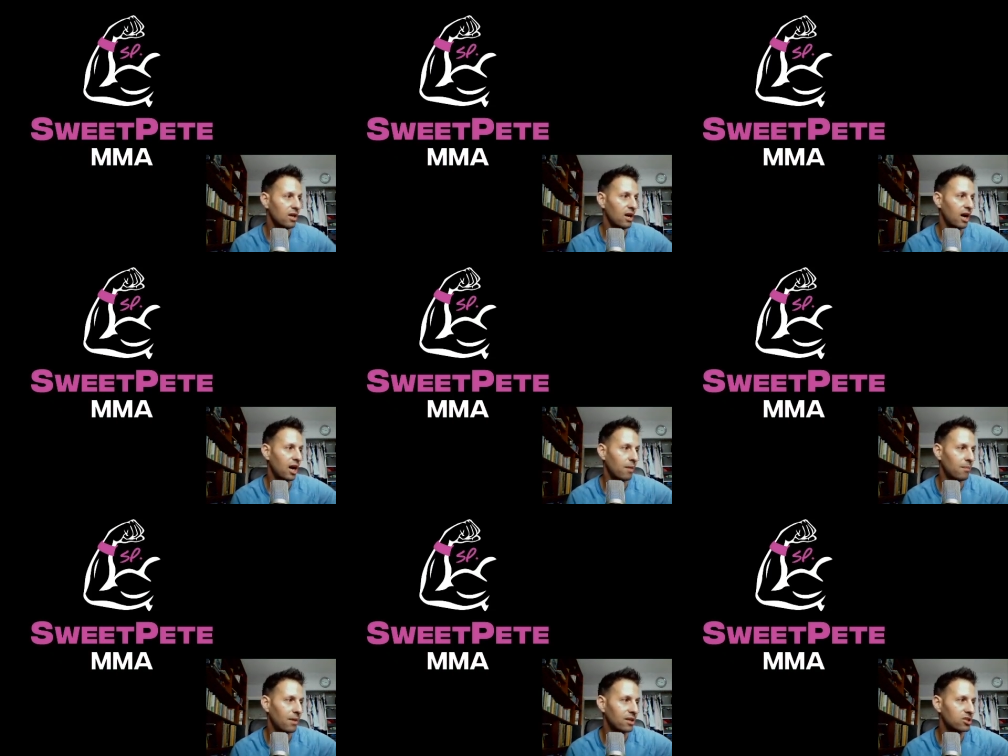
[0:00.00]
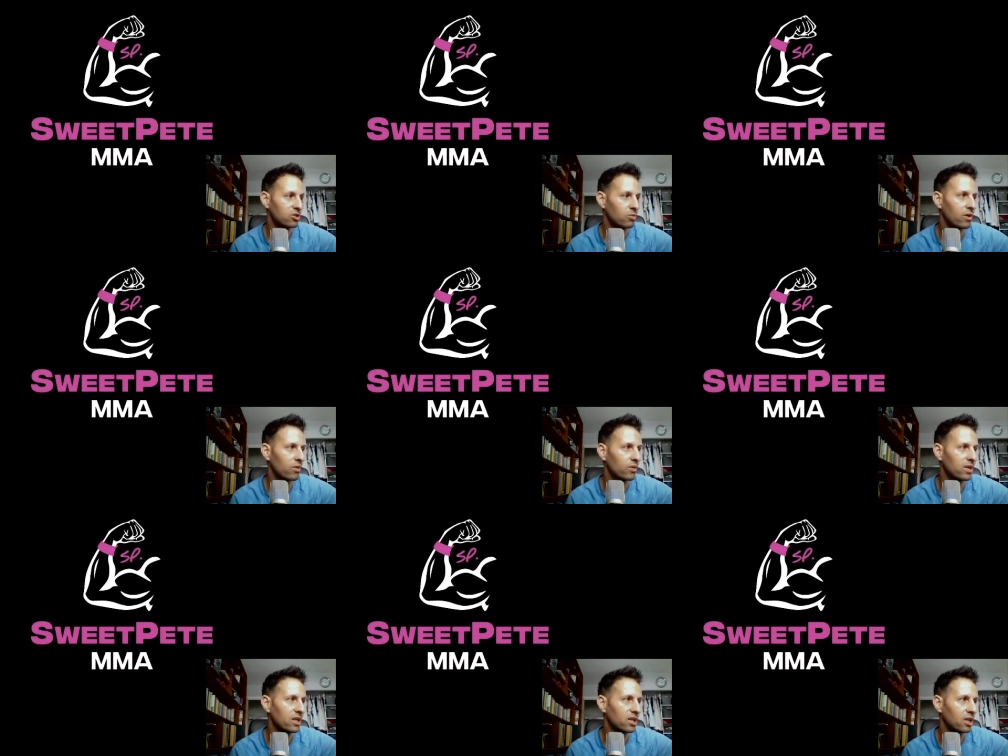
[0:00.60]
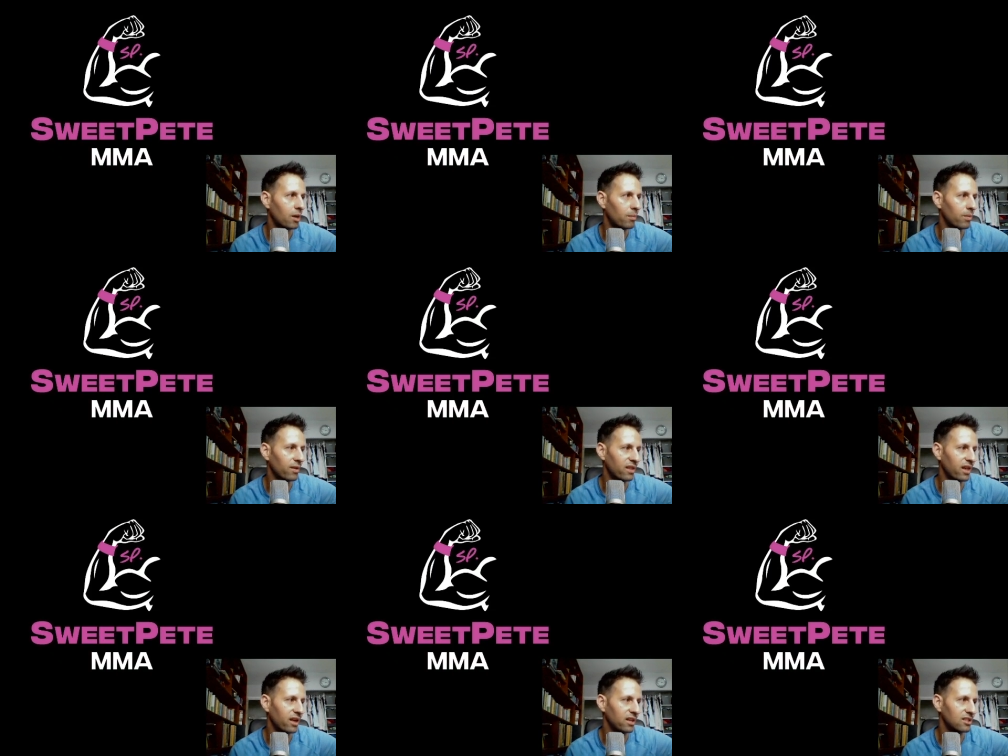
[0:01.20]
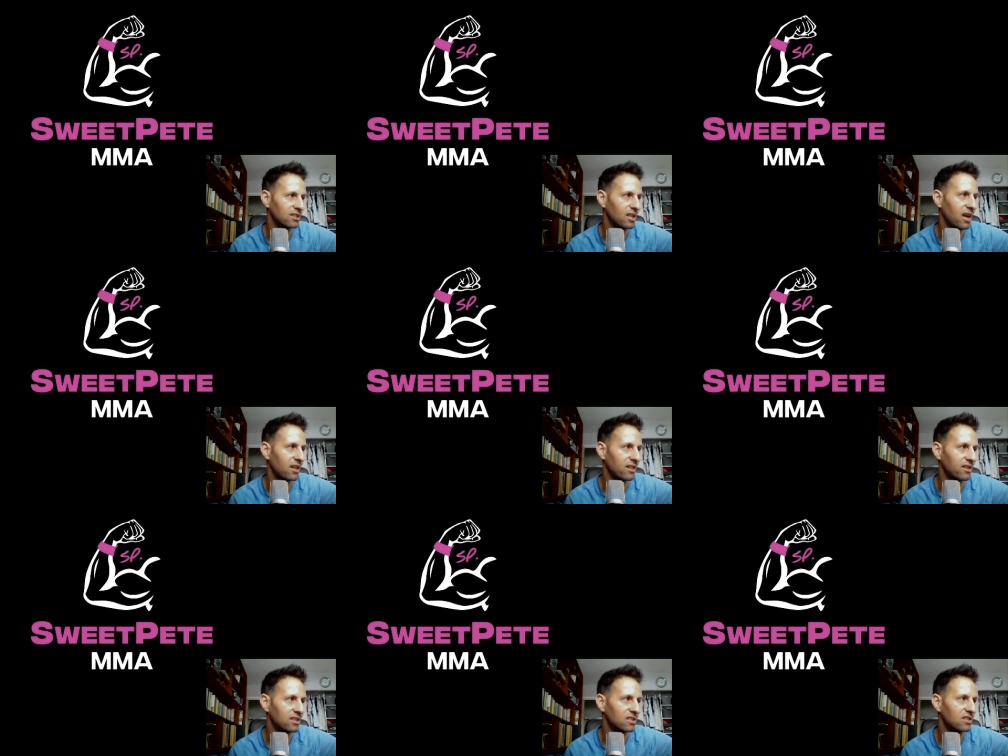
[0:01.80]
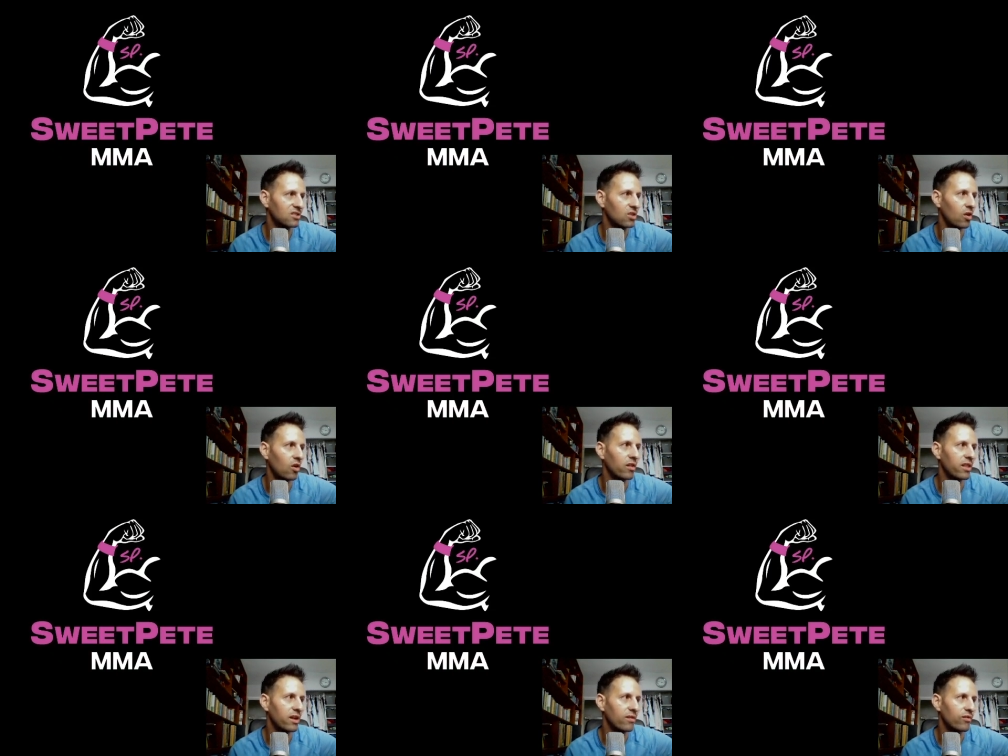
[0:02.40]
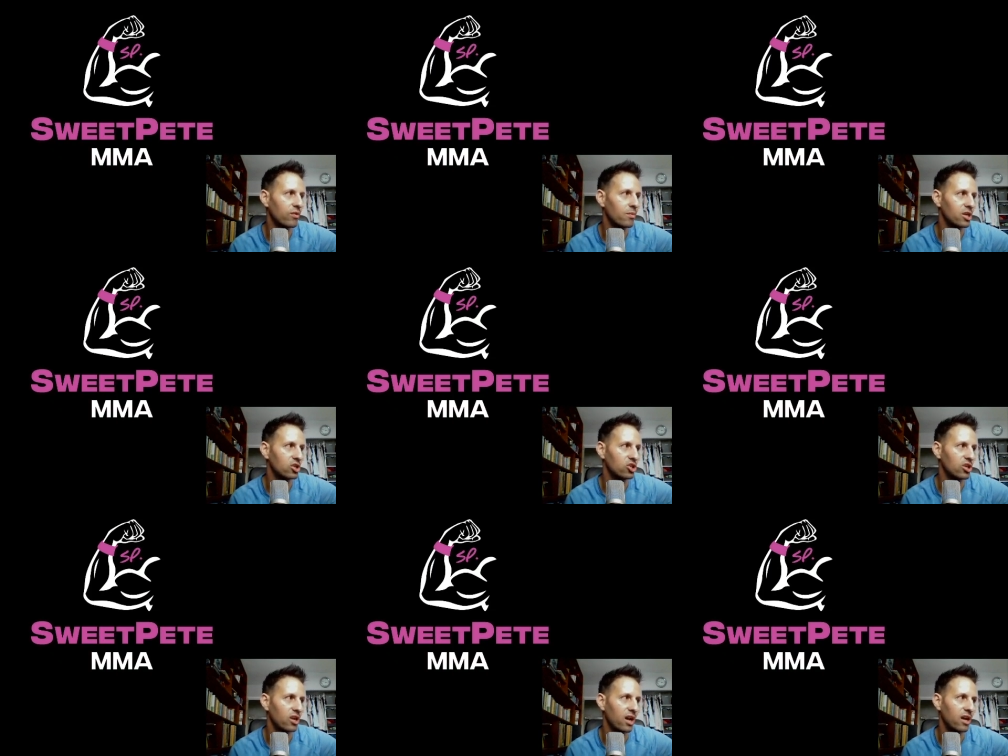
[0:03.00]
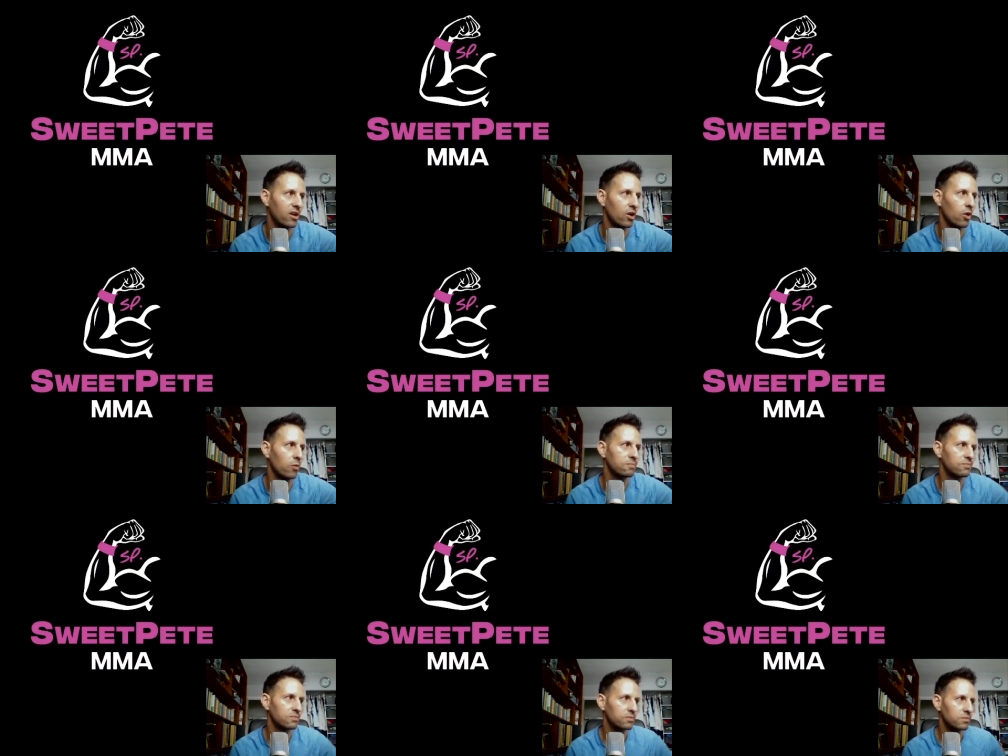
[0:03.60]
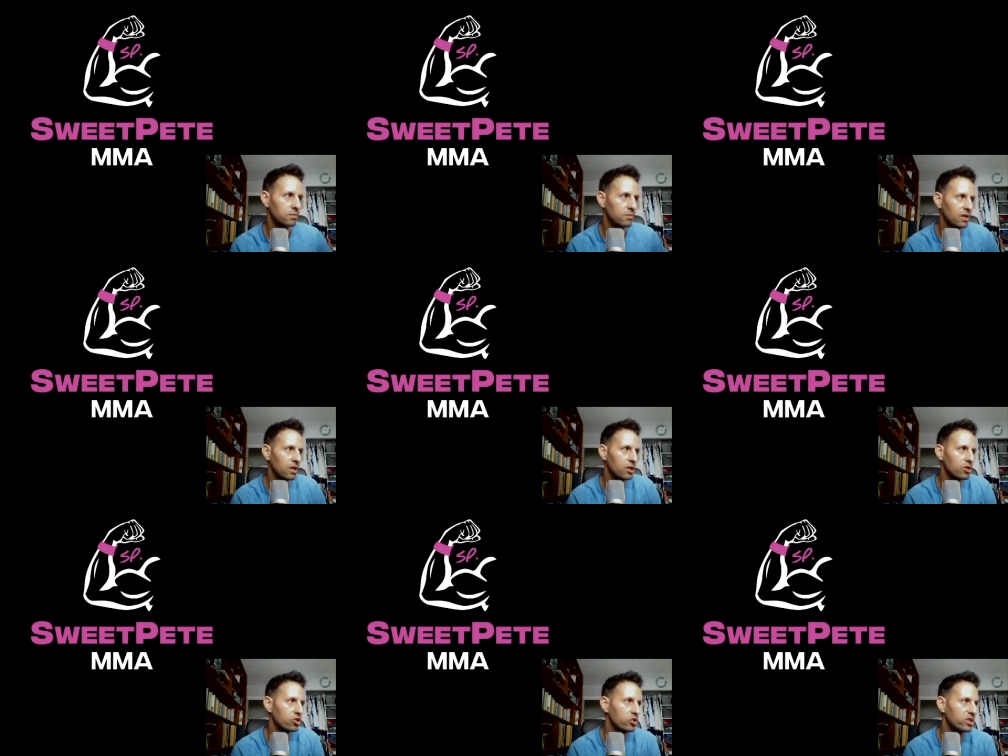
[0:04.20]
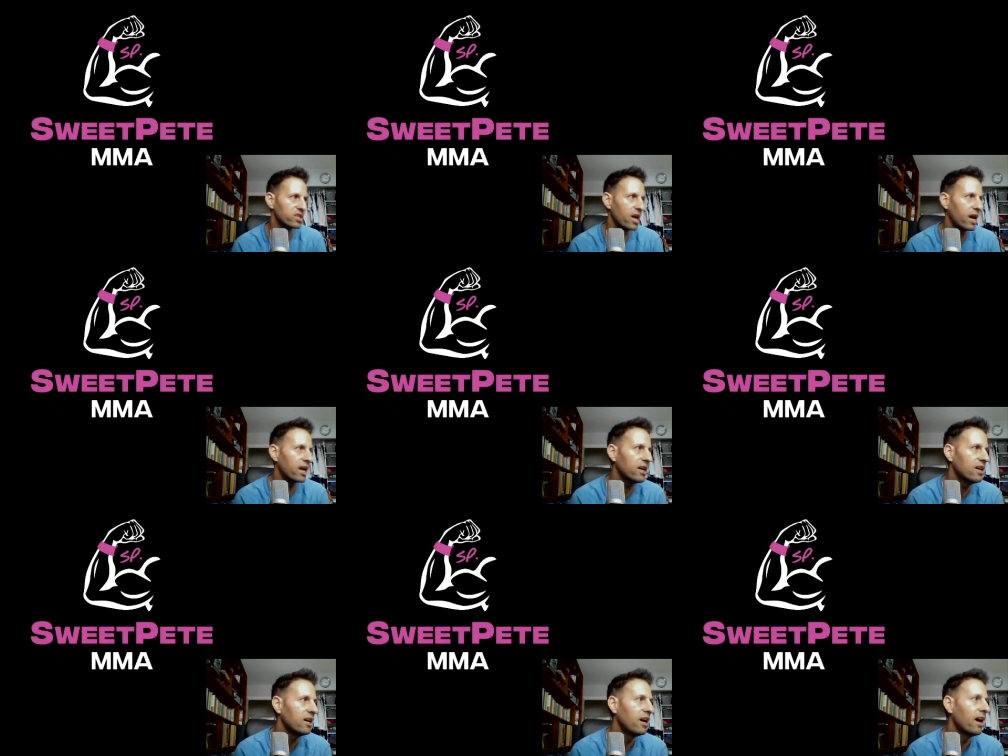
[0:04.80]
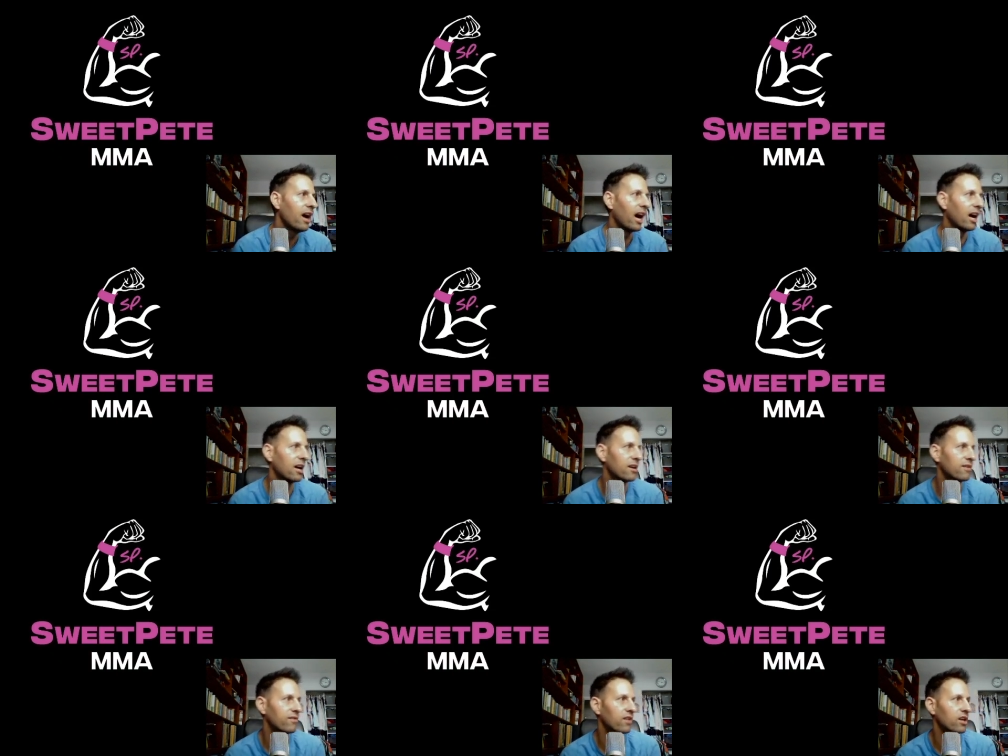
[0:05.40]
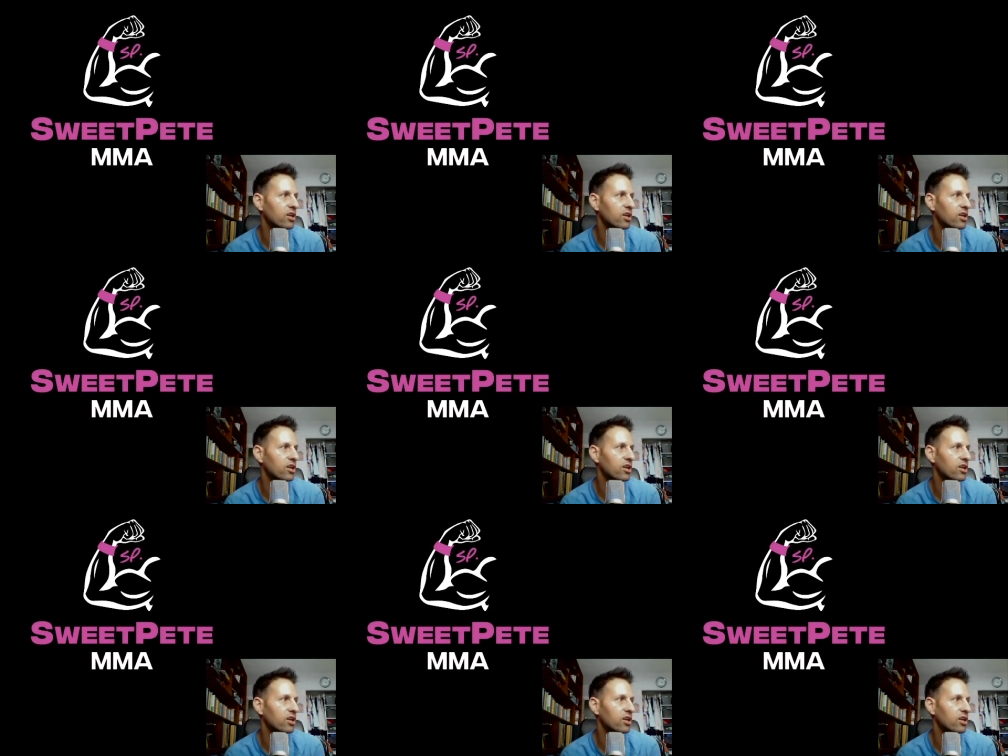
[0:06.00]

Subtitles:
I just want to read a couple of things, and this is all the information I know. USADA have